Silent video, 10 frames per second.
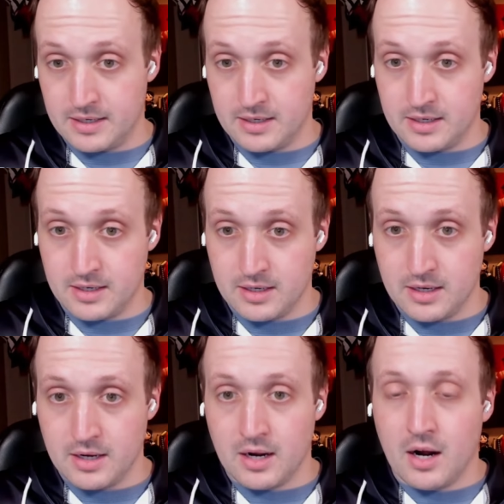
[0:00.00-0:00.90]

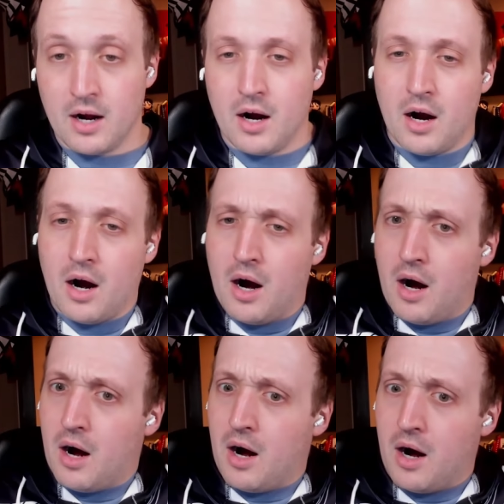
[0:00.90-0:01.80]

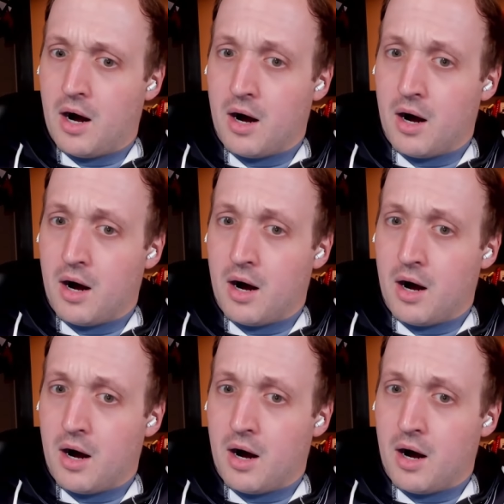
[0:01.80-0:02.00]
Nobody speaks.